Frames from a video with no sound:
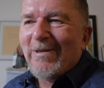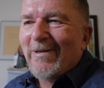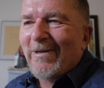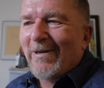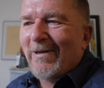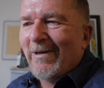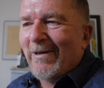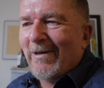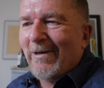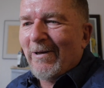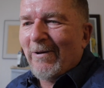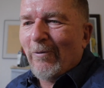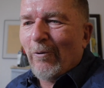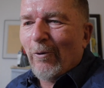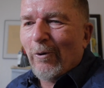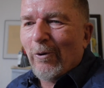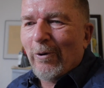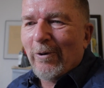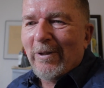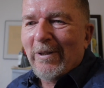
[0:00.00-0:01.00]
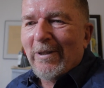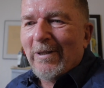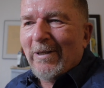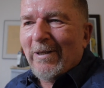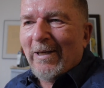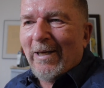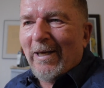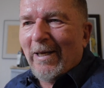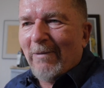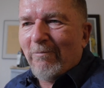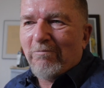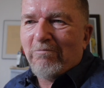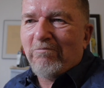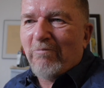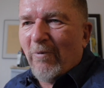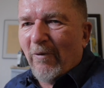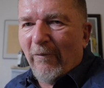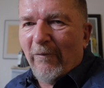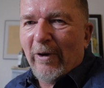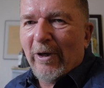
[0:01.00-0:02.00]
uh, or a
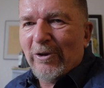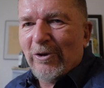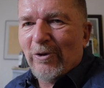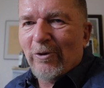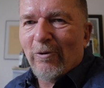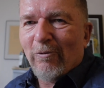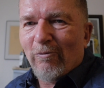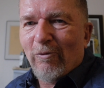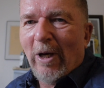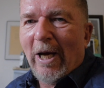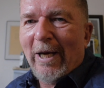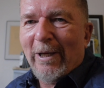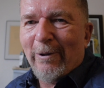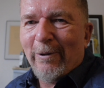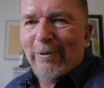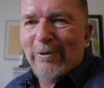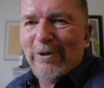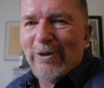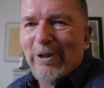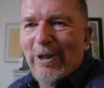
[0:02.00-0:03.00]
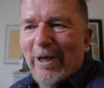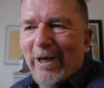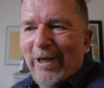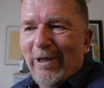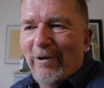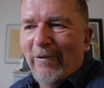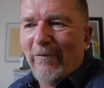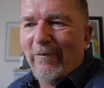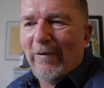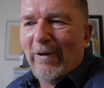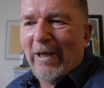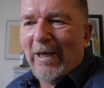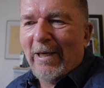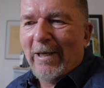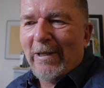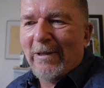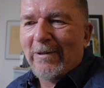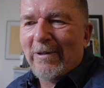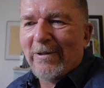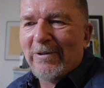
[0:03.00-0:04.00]
professional writer's kind of
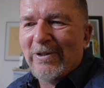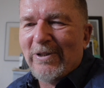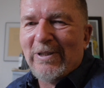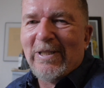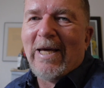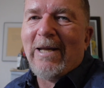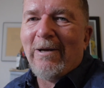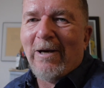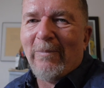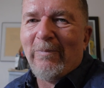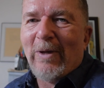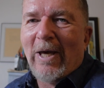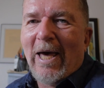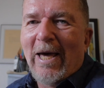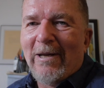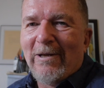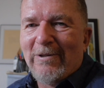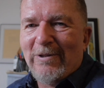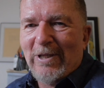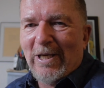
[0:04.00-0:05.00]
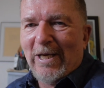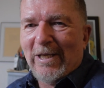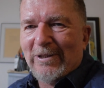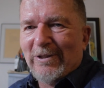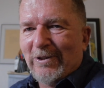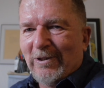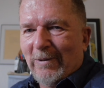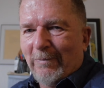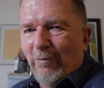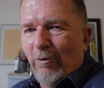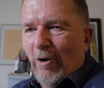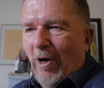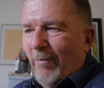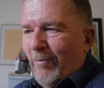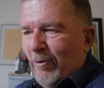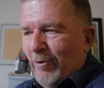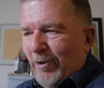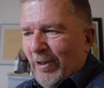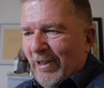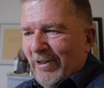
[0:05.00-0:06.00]
a, a uh, setup at a desk, the
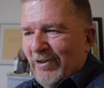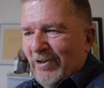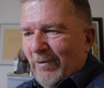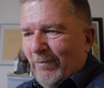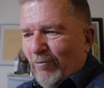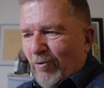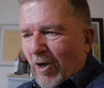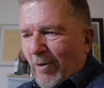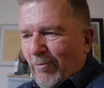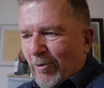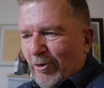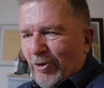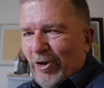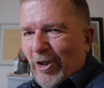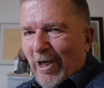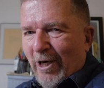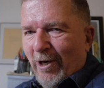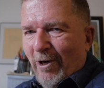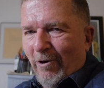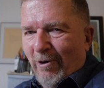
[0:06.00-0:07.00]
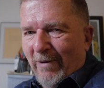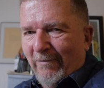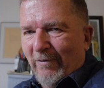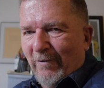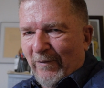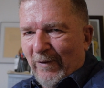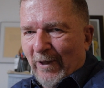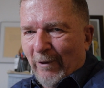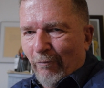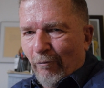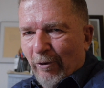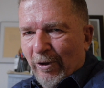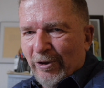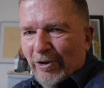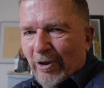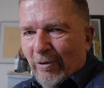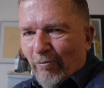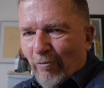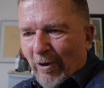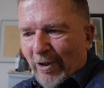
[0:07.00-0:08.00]
proper desk, the proper chair, everything
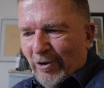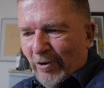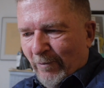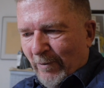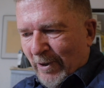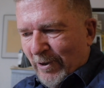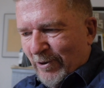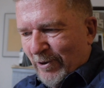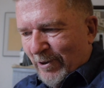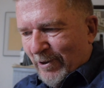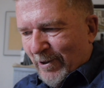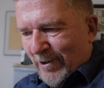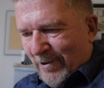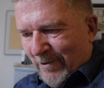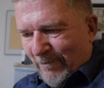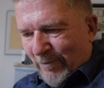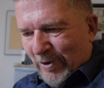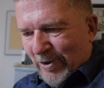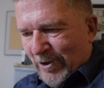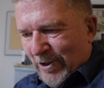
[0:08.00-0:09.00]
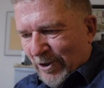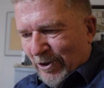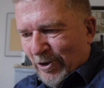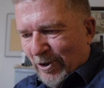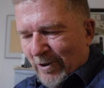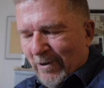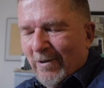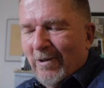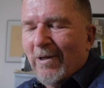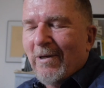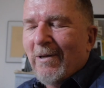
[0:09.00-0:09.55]
rigid, regimented in a position